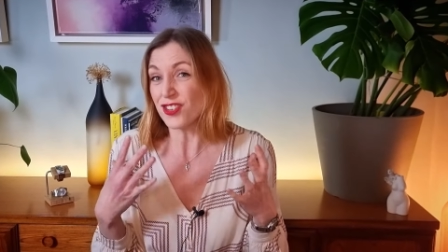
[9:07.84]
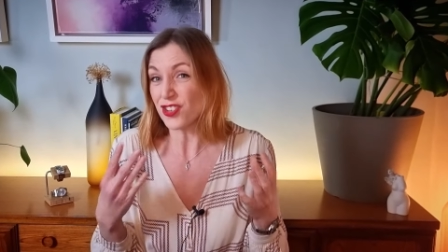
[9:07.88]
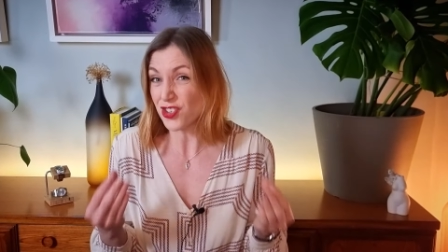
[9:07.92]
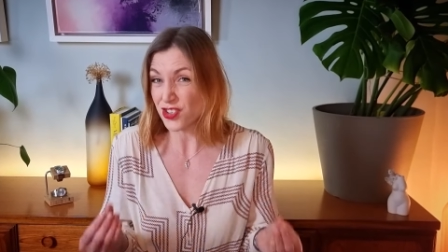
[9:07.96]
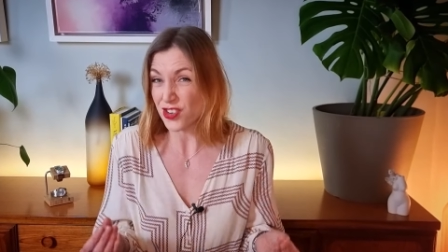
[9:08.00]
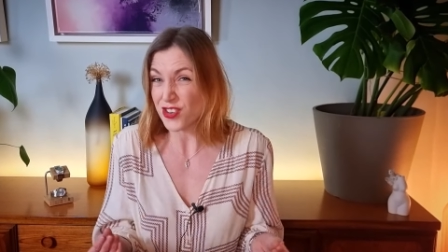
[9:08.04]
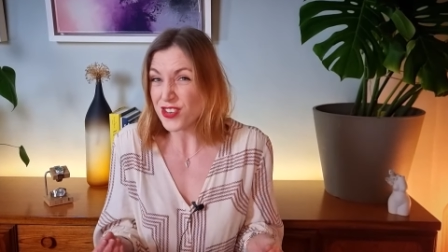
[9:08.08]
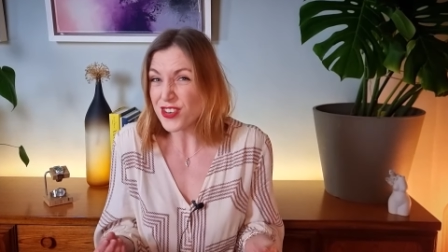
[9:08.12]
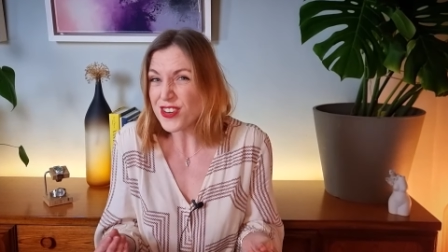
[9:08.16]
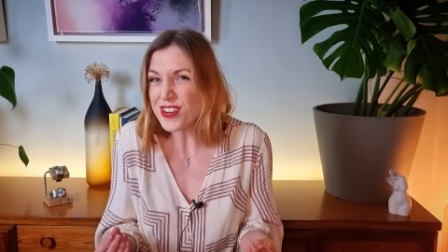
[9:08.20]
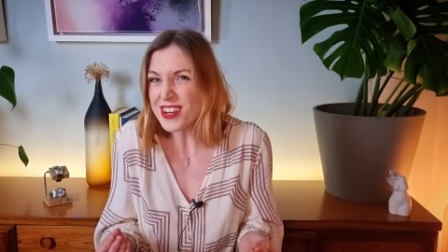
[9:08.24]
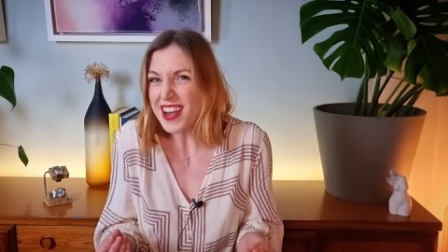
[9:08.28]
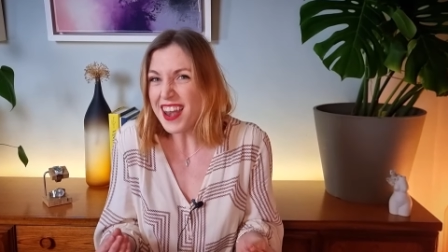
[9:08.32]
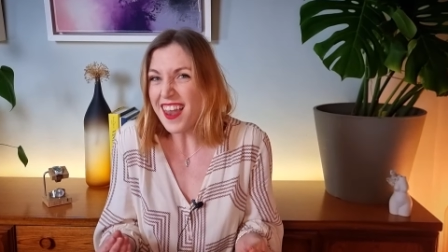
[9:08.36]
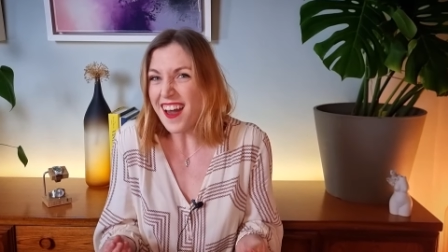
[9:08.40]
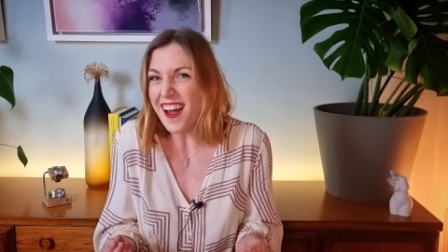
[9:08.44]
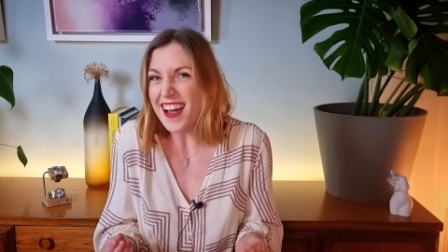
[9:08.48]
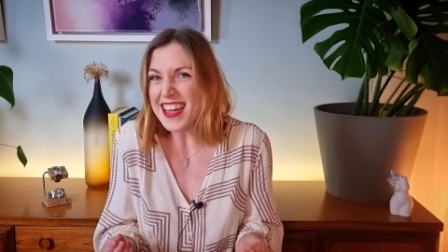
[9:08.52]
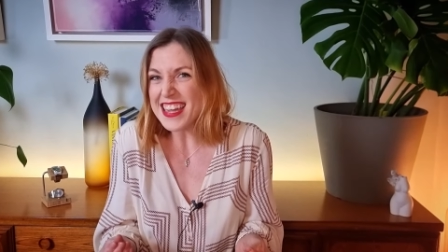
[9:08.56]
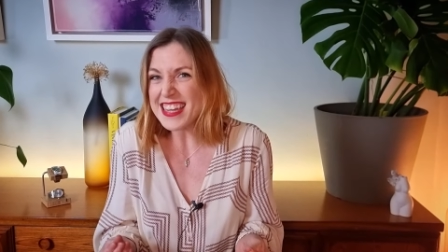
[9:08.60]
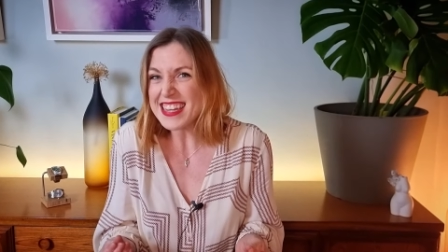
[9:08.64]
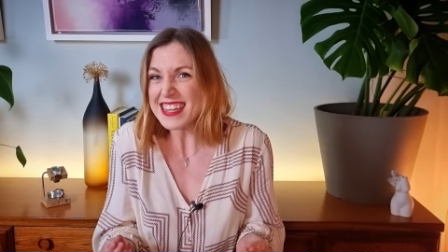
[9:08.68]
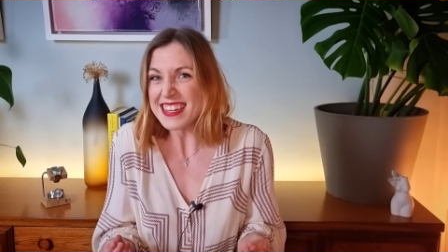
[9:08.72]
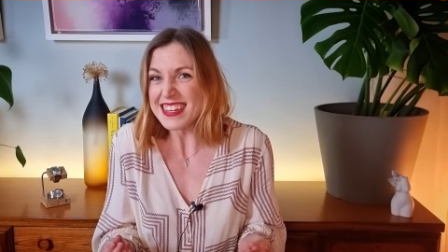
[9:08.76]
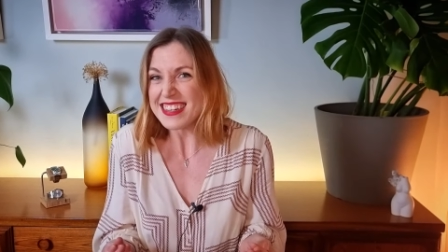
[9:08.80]
shouldn't
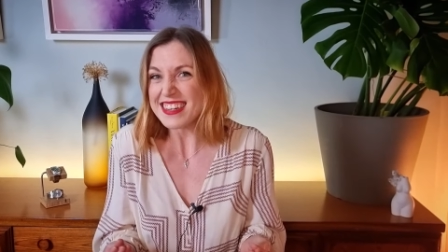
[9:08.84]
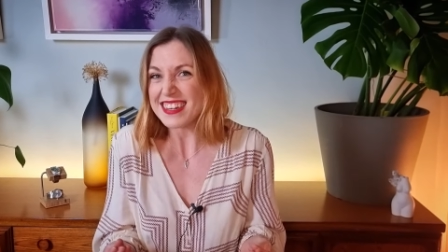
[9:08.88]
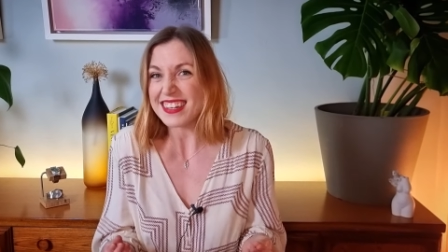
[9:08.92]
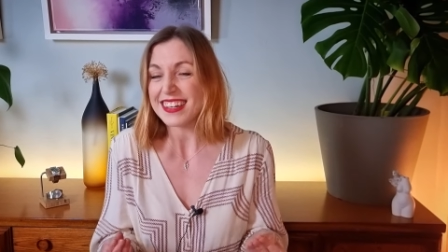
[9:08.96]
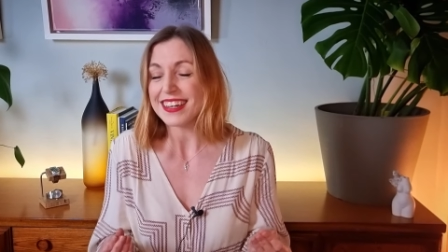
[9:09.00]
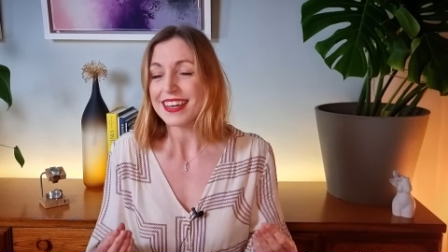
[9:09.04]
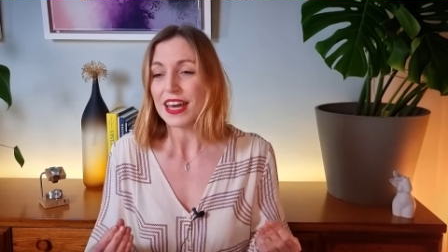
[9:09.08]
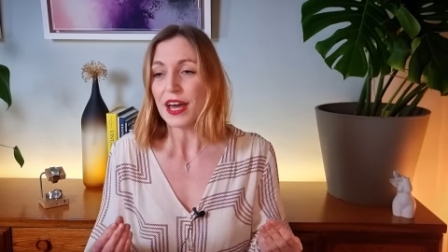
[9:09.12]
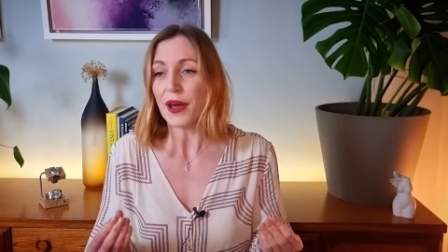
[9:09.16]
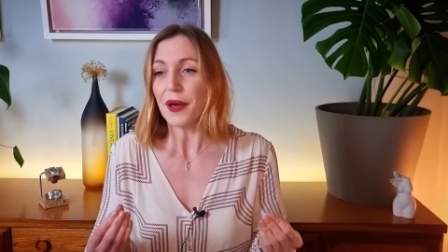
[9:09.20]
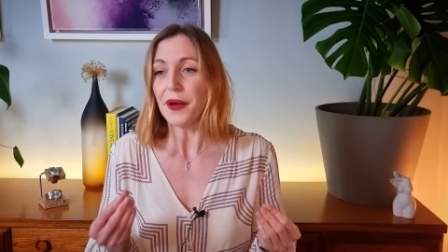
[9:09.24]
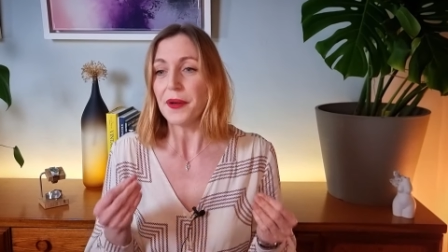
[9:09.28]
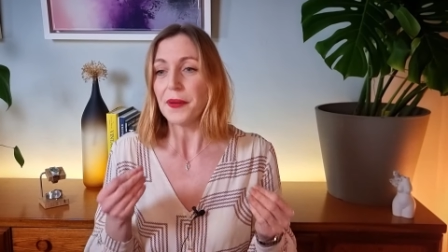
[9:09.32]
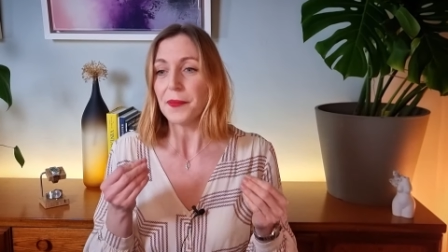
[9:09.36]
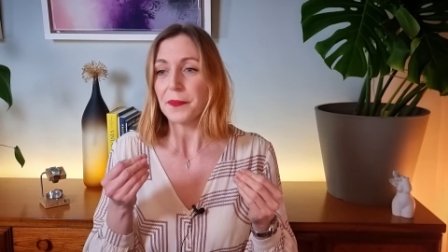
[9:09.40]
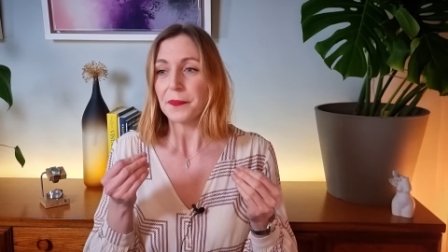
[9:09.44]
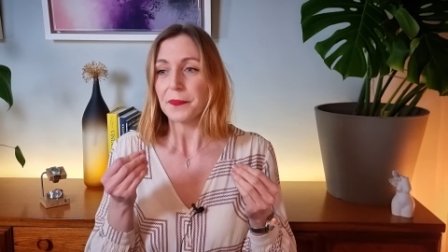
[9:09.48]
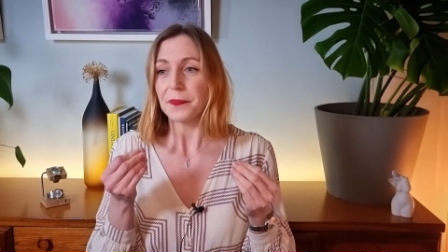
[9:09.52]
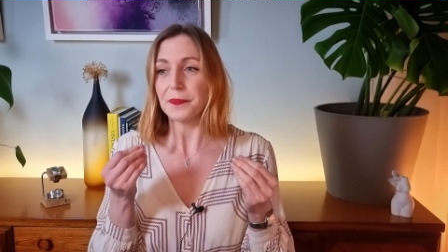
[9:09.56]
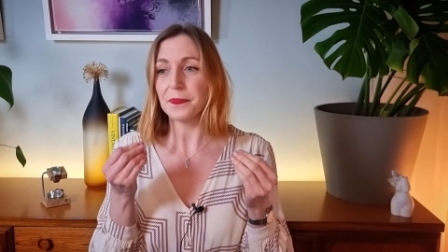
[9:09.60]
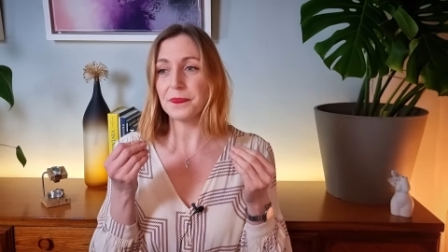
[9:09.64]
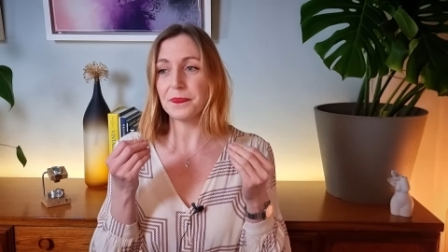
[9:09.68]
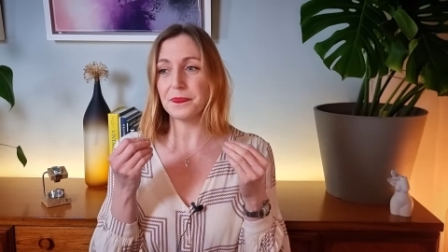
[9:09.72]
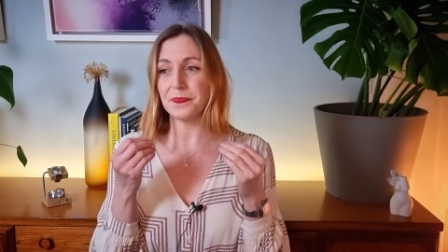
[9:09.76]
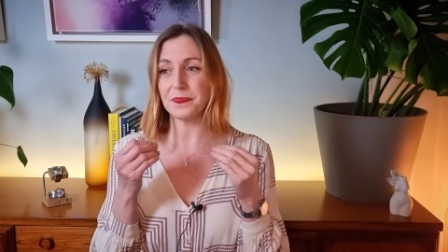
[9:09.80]
like,
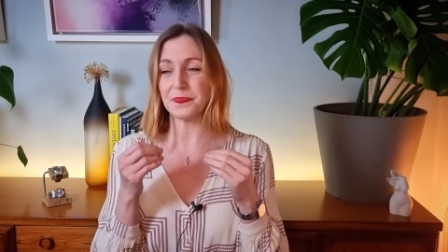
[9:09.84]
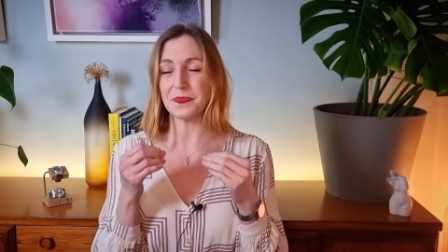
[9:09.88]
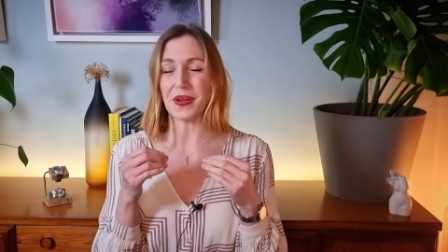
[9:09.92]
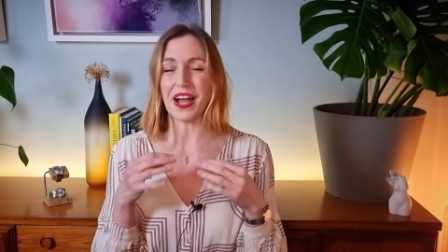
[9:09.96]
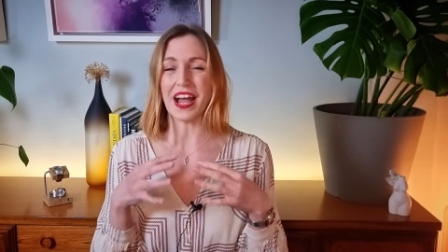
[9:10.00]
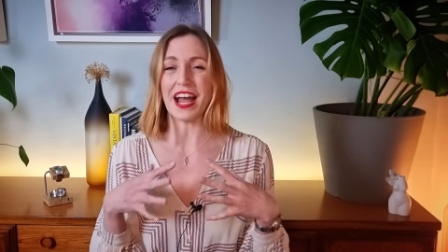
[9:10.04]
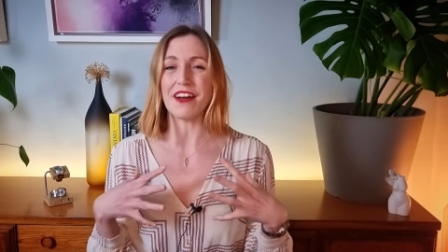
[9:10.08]
but